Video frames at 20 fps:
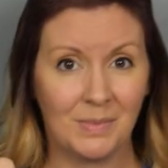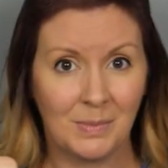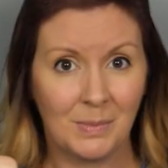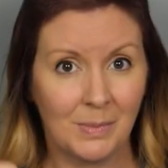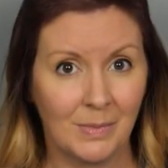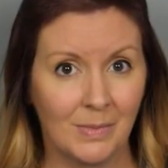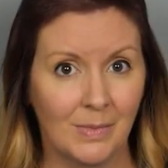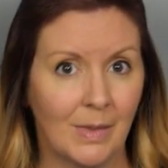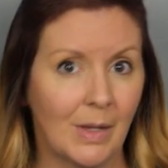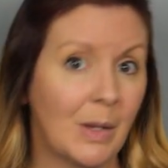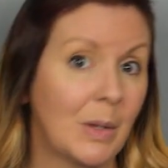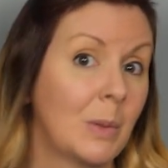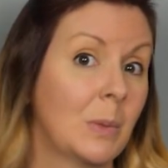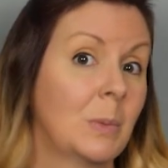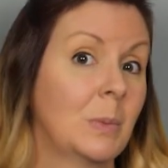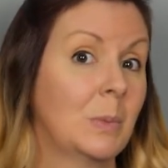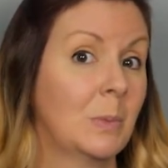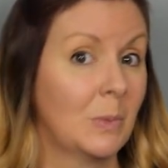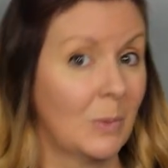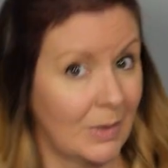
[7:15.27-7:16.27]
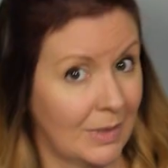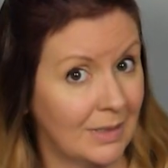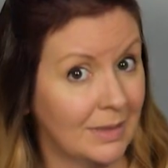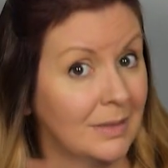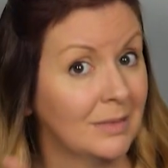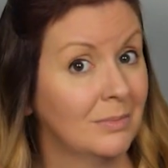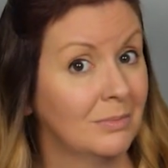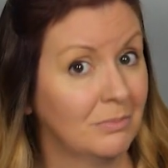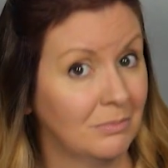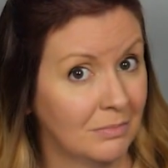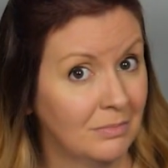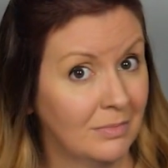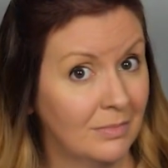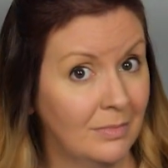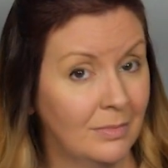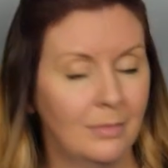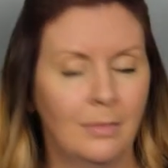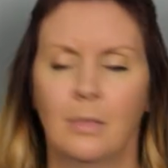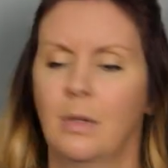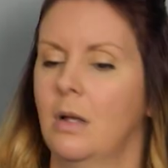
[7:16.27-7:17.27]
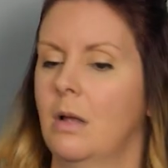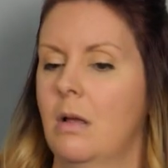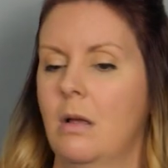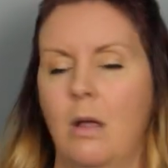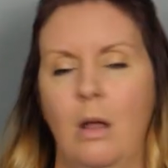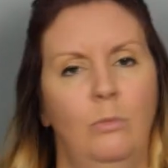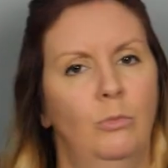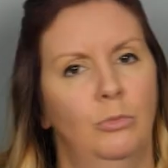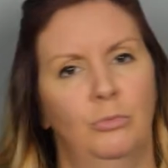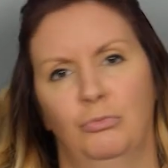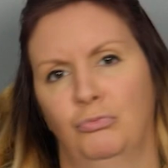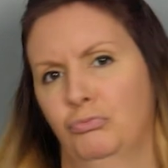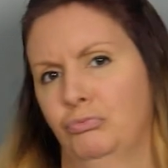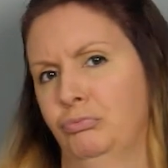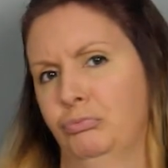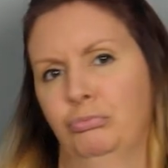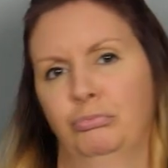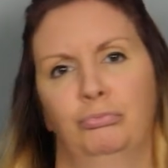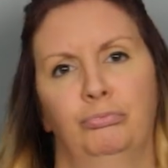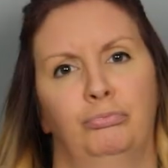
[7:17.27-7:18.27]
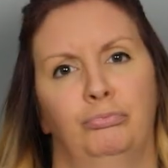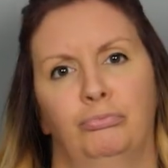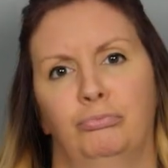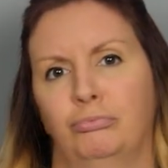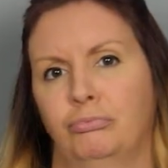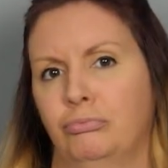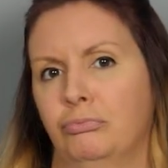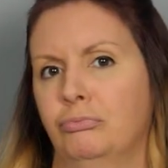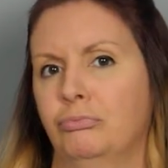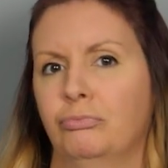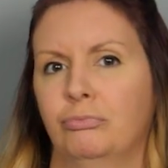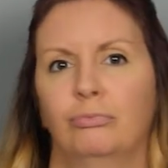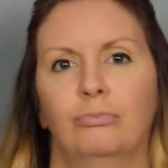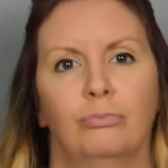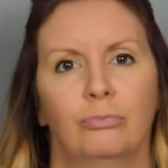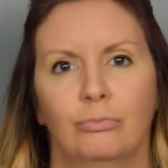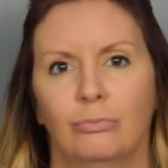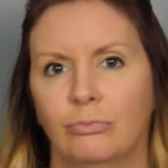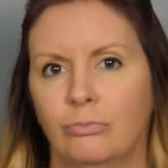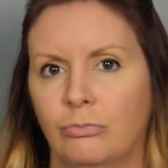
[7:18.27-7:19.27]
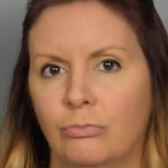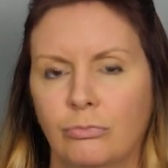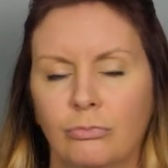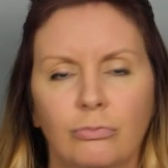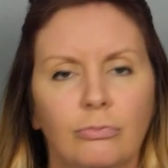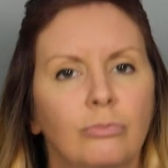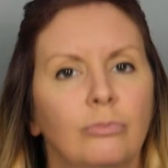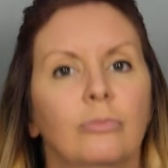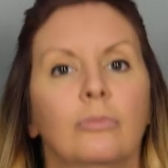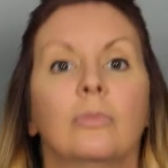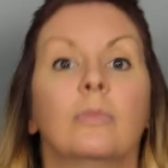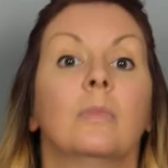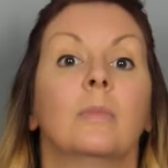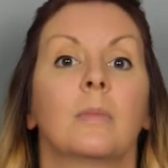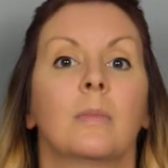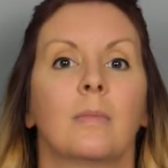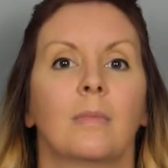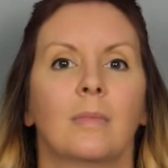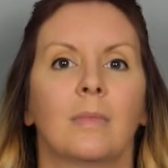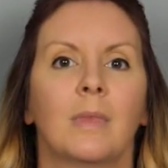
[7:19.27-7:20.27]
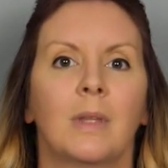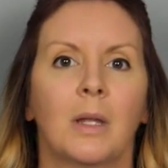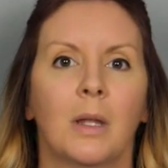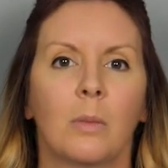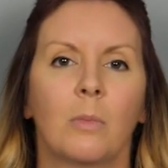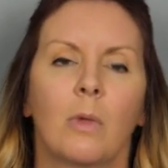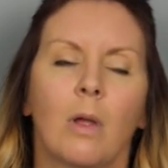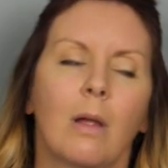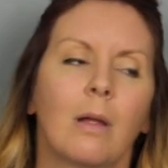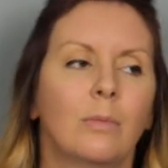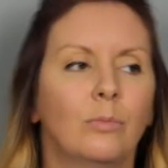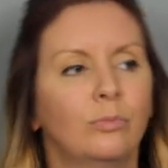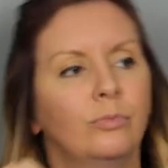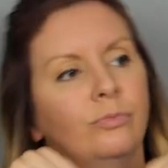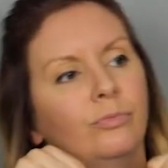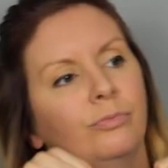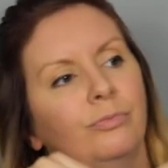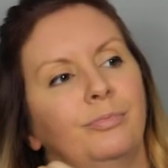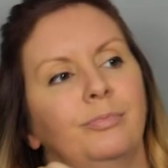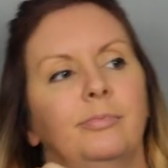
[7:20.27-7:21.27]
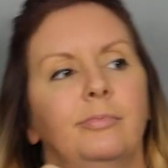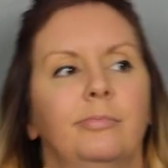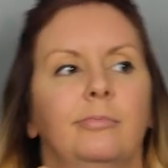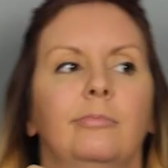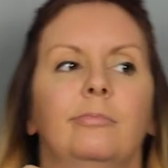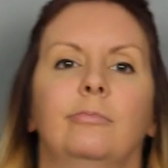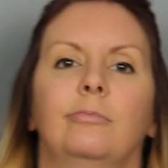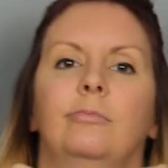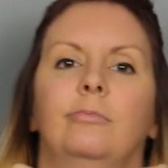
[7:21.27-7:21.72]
If the defending player wins, nothing happens. Play just continues as usual.